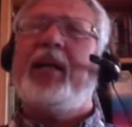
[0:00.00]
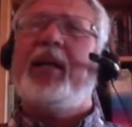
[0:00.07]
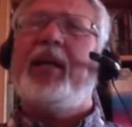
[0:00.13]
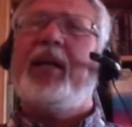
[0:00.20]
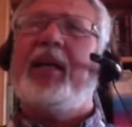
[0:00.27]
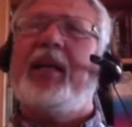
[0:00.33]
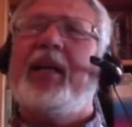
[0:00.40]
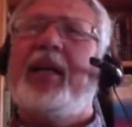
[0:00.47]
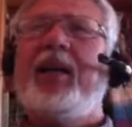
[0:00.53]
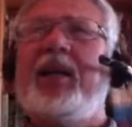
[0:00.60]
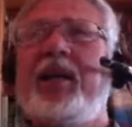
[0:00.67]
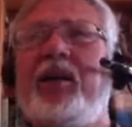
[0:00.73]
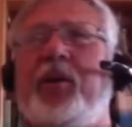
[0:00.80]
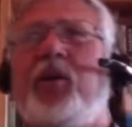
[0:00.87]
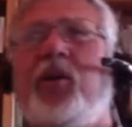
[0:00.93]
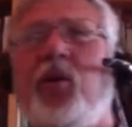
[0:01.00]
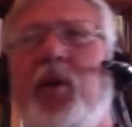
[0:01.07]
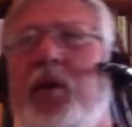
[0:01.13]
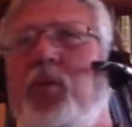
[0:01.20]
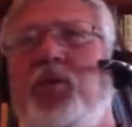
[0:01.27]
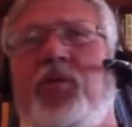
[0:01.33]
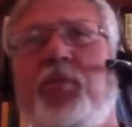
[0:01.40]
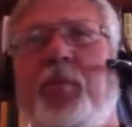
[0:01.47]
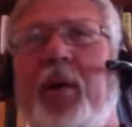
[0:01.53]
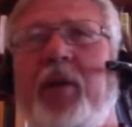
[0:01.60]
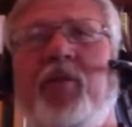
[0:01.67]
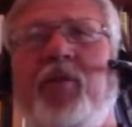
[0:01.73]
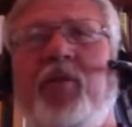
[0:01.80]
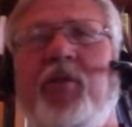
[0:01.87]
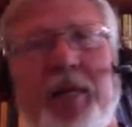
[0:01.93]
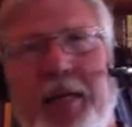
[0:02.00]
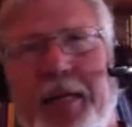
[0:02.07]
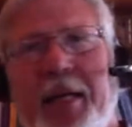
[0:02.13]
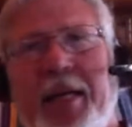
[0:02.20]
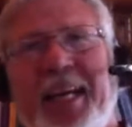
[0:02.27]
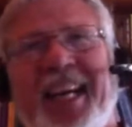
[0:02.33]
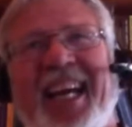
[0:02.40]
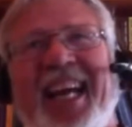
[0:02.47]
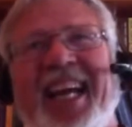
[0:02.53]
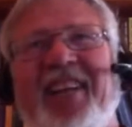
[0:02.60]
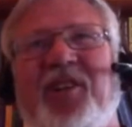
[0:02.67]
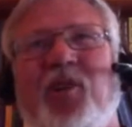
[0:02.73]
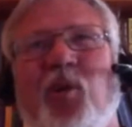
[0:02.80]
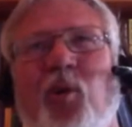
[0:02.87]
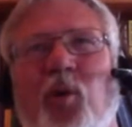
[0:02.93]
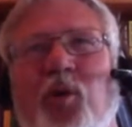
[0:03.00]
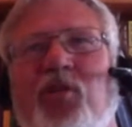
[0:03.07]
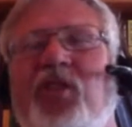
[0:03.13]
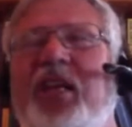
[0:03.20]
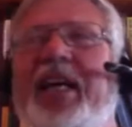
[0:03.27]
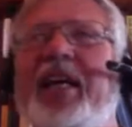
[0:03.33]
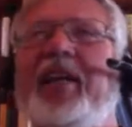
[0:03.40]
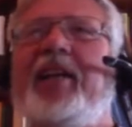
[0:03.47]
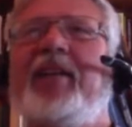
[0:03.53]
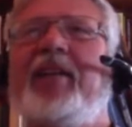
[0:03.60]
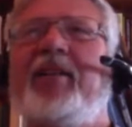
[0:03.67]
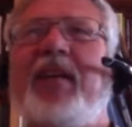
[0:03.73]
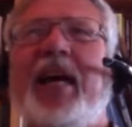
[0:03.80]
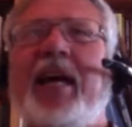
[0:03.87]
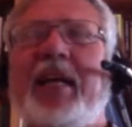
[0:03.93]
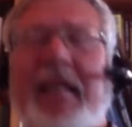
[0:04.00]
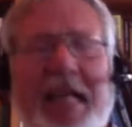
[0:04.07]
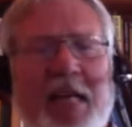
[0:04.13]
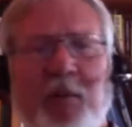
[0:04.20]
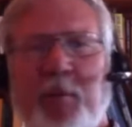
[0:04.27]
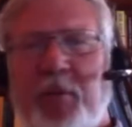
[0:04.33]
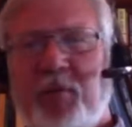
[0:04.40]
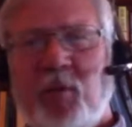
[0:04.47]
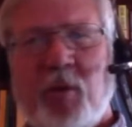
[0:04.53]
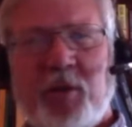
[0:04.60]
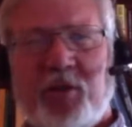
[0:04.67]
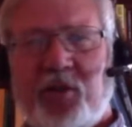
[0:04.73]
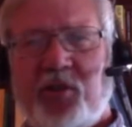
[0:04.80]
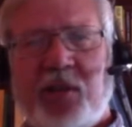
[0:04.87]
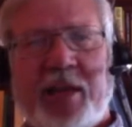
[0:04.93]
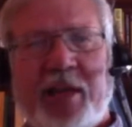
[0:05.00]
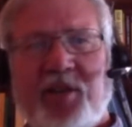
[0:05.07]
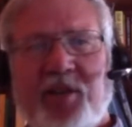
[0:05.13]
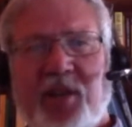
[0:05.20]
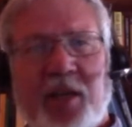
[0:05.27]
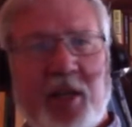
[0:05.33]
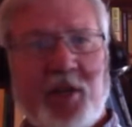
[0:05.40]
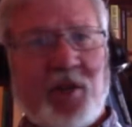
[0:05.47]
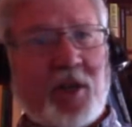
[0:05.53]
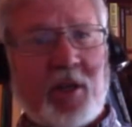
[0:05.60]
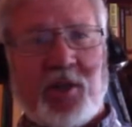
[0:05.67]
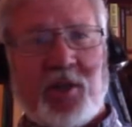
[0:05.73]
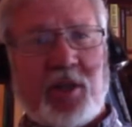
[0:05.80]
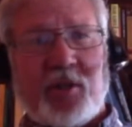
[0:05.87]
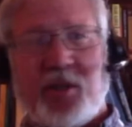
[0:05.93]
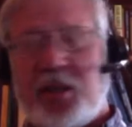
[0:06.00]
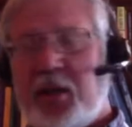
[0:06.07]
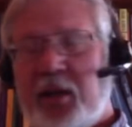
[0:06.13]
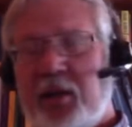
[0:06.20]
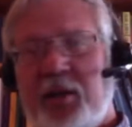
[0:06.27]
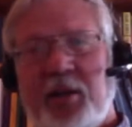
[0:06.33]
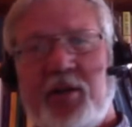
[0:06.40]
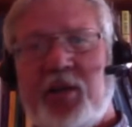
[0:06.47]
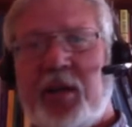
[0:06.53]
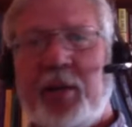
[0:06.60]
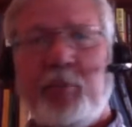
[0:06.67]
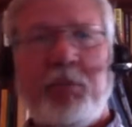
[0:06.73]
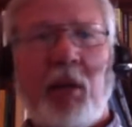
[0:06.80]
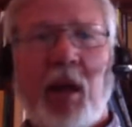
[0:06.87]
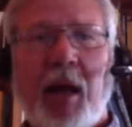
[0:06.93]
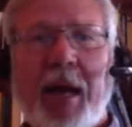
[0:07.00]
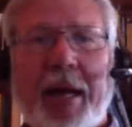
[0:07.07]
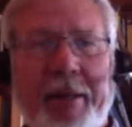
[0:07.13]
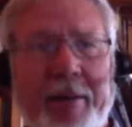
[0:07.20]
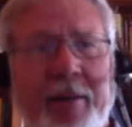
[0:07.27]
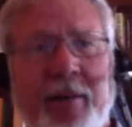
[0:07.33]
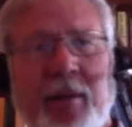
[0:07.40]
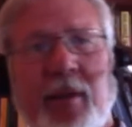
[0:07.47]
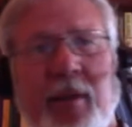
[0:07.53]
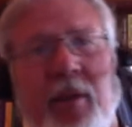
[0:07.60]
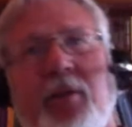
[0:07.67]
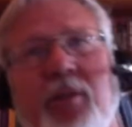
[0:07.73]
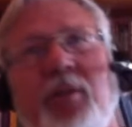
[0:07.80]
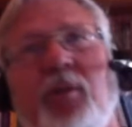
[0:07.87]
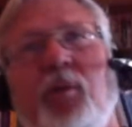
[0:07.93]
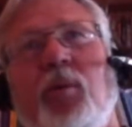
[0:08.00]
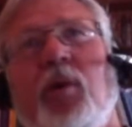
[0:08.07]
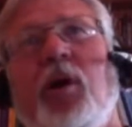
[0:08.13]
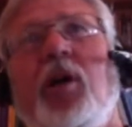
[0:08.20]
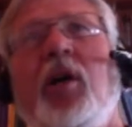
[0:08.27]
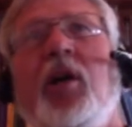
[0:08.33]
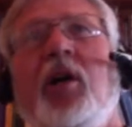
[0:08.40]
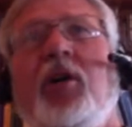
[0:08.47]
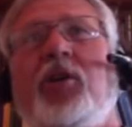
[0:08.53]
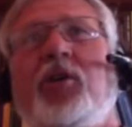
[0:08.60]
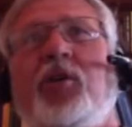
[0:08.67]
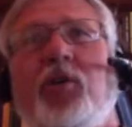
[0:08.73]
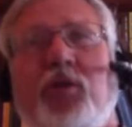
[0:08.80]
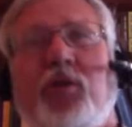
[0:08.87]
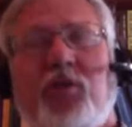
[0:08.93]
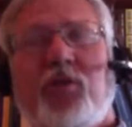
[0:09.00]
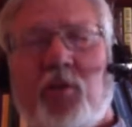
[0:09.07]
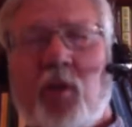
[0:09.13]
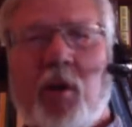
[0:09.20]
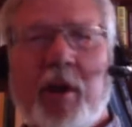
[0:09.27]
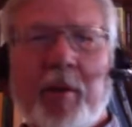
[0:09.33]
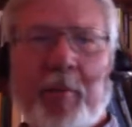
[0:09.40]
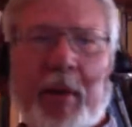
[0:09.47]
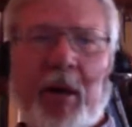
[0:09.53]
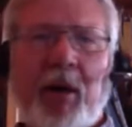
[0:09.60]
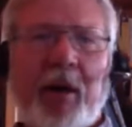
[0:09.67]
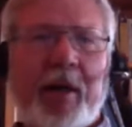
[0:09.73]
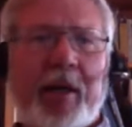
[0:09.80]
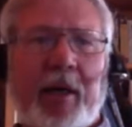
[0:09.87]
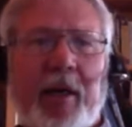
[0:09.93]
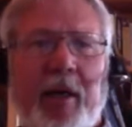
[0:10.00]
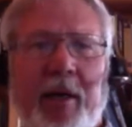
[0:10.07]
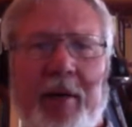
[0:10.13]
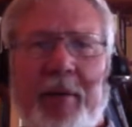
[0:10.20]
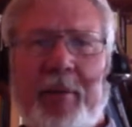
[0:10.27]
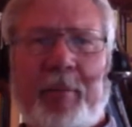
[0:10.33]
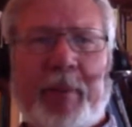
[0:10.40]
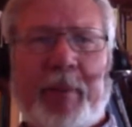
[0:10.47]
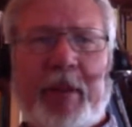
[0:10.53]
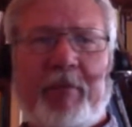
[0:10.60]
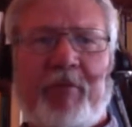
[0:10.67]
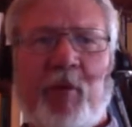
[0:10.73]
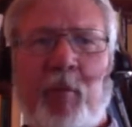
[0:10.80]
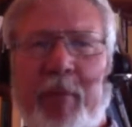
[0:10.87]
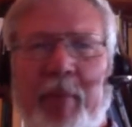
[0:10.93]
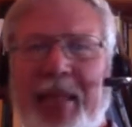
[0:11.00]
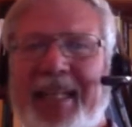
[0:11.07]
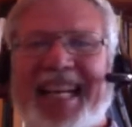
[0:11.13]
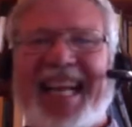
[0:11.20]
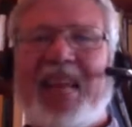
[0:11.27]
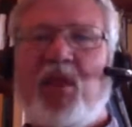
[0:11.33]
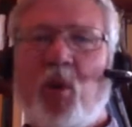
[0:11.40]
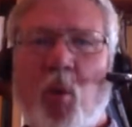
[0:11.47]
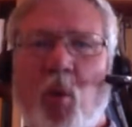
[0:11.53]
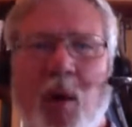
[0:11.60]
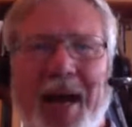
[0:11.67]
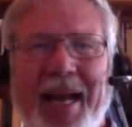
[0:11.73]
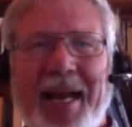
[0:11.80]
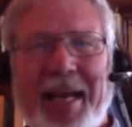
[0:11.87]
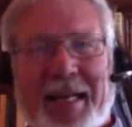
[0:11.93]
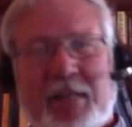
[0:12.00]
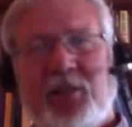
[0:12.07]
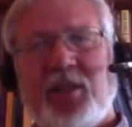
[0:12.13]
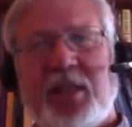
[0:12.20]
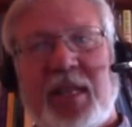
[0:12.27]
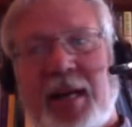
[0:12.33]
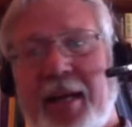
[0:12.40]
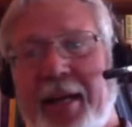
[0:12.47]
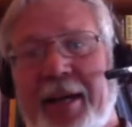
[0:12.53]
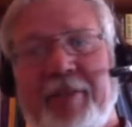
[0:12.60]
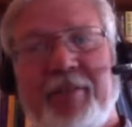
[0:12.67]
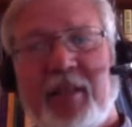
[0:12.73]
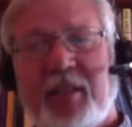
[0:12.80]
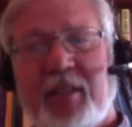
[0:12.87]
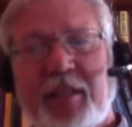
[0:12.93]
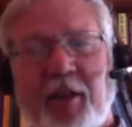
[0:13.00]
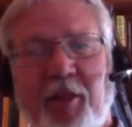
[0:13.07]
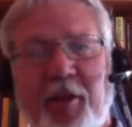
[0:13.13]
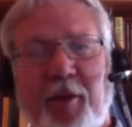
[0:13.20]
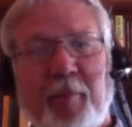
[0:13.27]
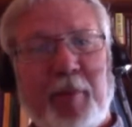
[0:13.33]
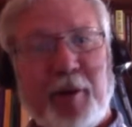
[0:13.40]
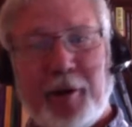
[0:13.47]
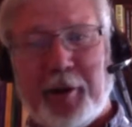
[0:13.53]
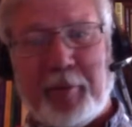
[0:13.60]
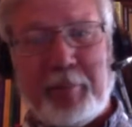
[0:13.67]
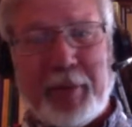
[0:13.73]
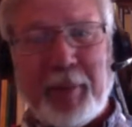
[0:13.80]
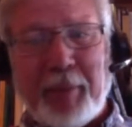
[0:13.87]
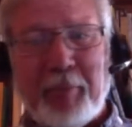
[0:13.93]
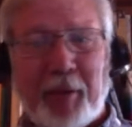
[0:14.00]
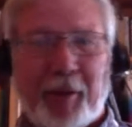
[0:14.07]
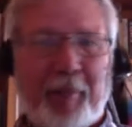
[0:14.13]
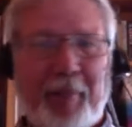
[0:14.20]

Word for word: Kennedy, you know, he was a patriot. Uh, towards the end, nine days before his assassination, he says there is a plot yeah. to uh, to destroy America being fomented in the White House that I have to tell the American people. About.